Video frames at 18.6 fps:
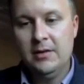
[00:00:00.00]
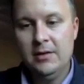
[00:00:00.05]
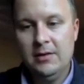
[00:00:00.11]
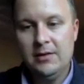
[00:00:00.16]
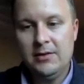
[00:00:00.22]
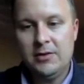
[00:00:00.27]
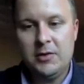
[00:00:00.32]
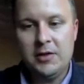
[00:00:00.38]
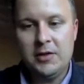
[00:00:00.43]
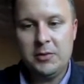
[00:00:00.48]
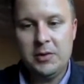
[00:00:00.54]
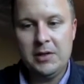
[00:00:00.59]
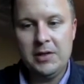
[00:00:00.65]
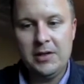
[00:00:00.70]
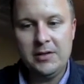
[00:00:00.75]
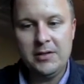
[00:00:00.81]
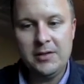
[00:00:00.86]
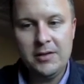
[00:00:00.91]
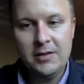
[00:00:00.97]
So this one
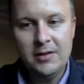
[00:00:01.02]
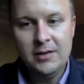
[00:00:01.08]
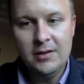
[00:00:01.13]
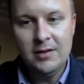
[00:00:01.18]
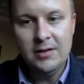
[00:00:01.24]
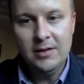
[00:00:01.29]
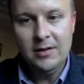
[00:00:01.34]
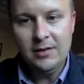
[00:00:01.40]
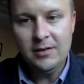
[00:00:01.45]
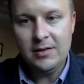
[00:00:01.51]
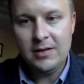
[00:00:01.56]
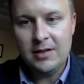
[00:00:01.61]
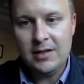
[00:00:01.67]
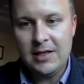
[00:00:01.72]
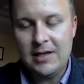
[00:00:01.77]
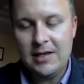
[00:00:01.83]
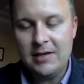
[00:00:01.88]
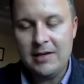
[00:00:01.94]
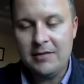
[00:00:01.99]
is the
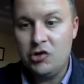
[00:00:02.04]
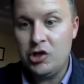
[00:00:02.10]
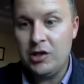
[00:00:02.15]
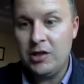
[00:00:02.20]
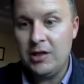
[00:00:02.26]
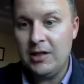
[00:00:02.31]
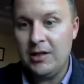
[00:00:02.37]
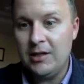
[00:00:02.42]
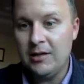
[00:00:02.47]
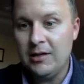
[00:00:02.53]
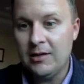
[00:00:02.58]
key of G.